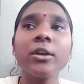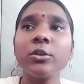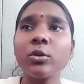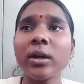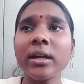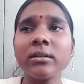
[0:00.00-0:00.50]

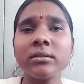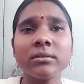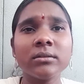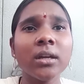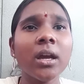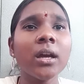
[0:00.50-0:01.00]
you
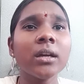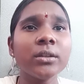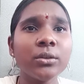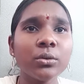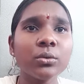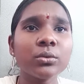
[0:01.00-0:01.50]
can
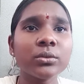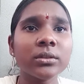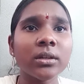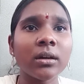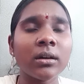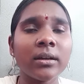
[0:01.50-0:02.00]
use
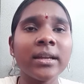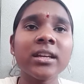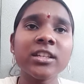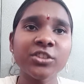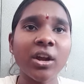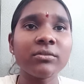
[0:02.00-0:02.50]

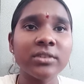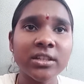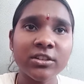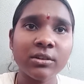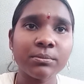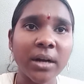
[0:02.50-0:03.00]
English
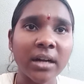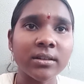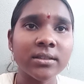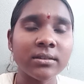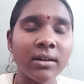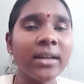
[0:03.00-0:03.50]
conversation
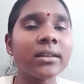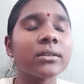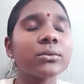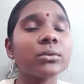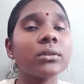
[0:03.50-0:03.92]
practice, right?